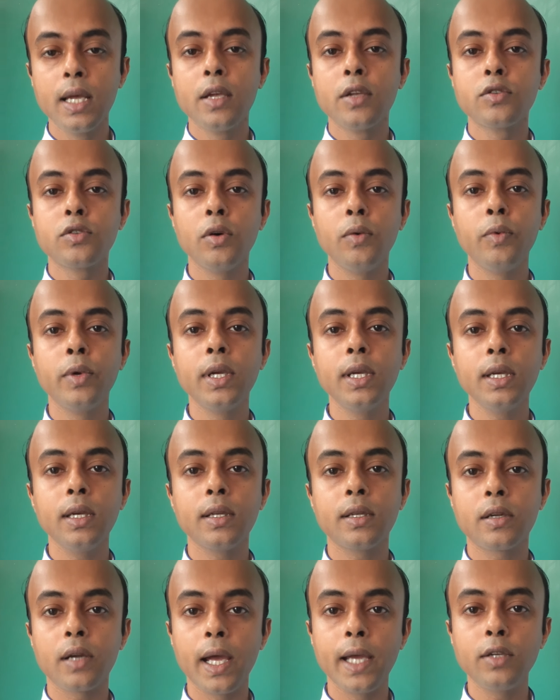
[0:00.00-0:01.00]
So we
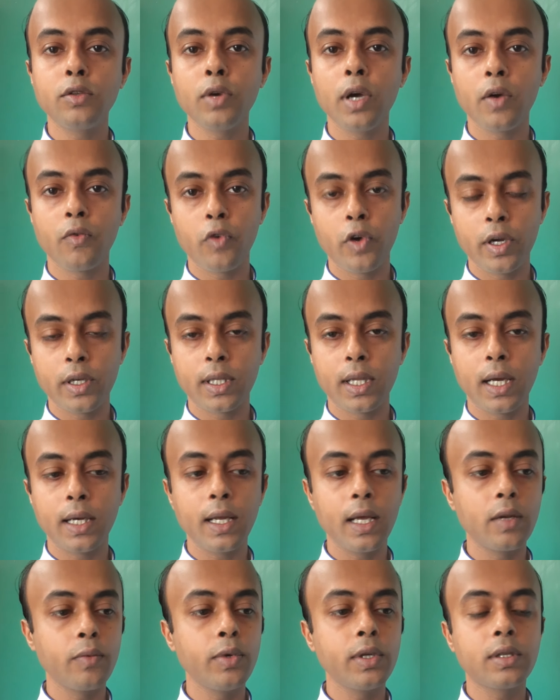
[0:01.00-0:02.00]
try to avoid that,
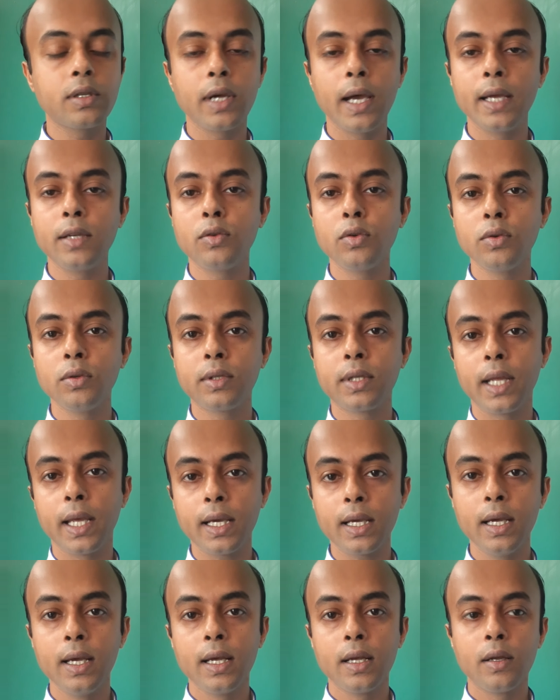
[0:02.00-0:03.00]
and we try to
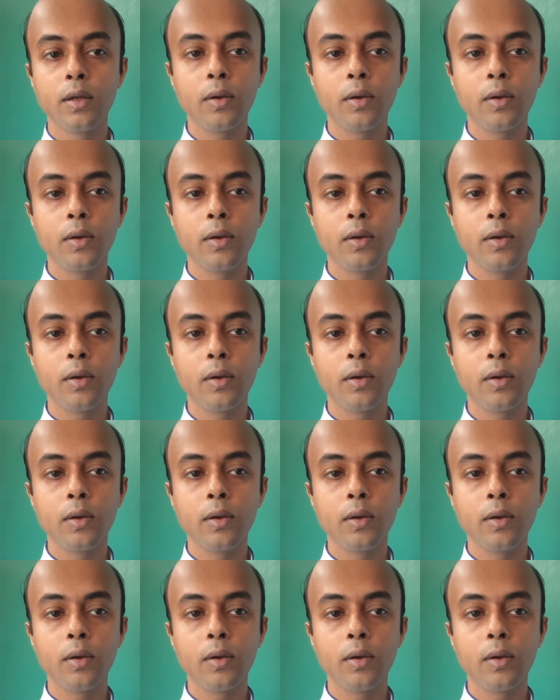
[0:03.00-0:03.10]
take